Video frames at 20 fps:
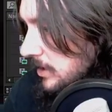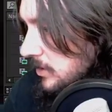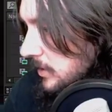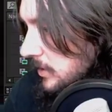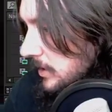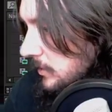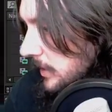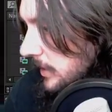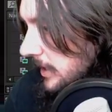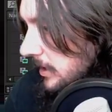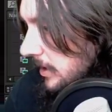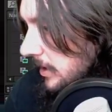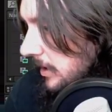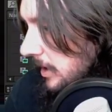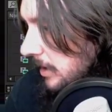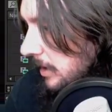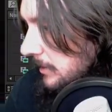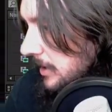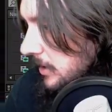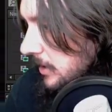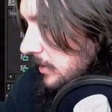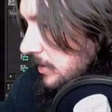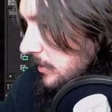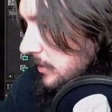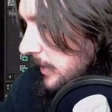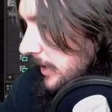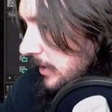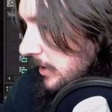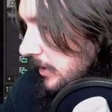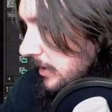to join raid call, I'm gonna go into
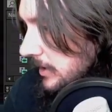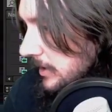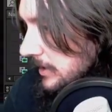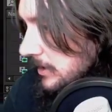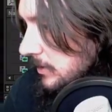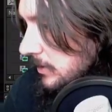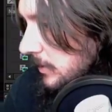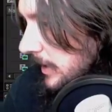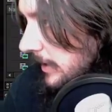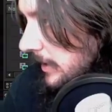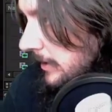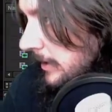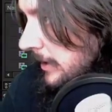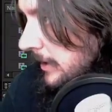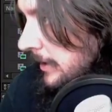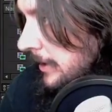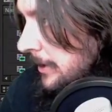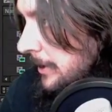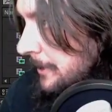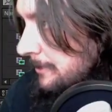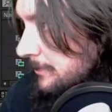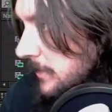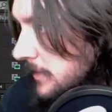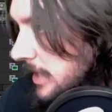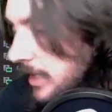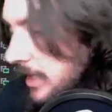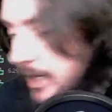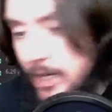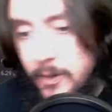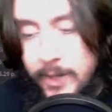raid call in a little while.
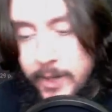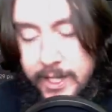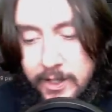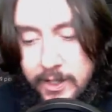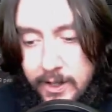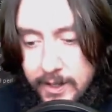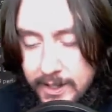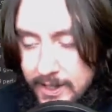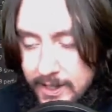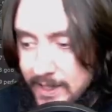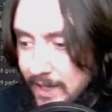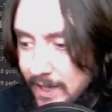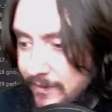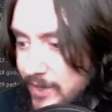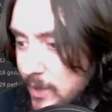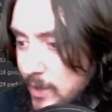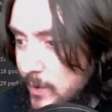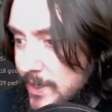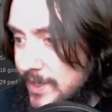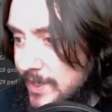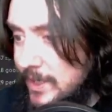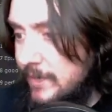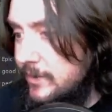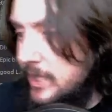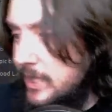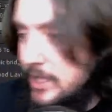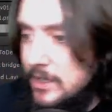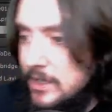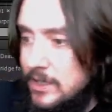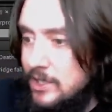Raid call is
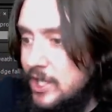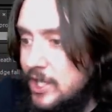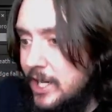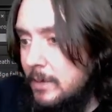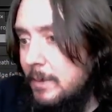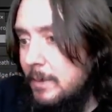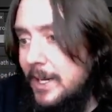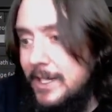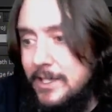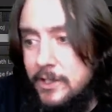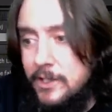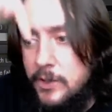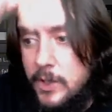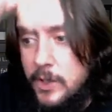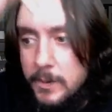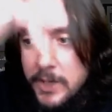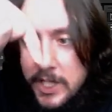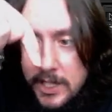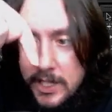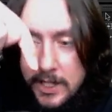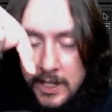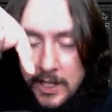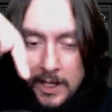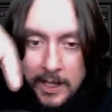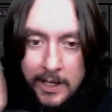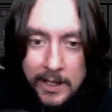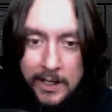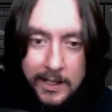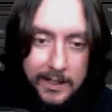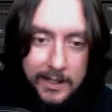7170. Just check my description
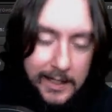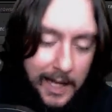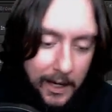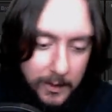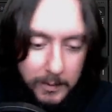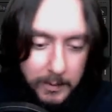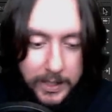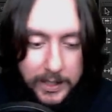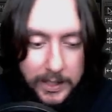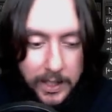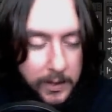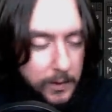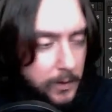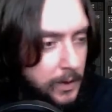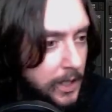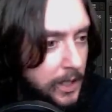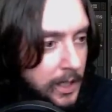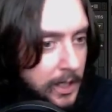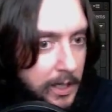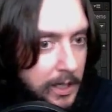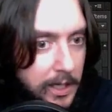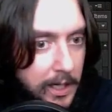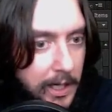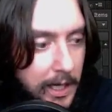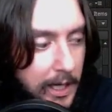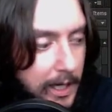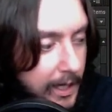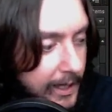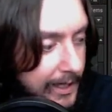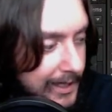down below
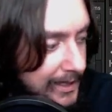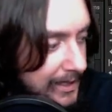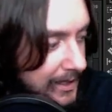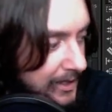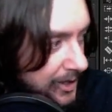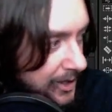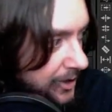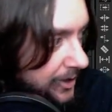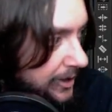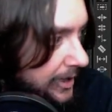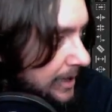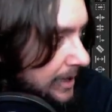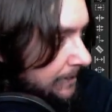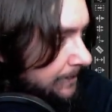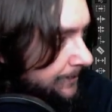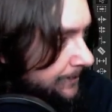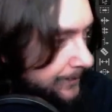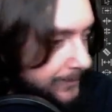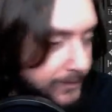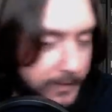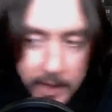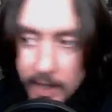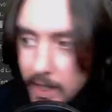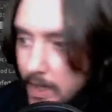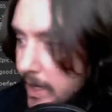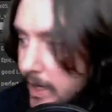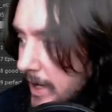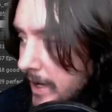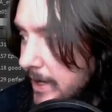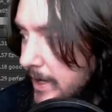in the stream,
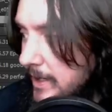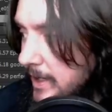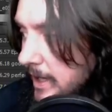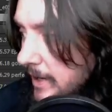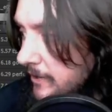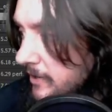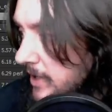and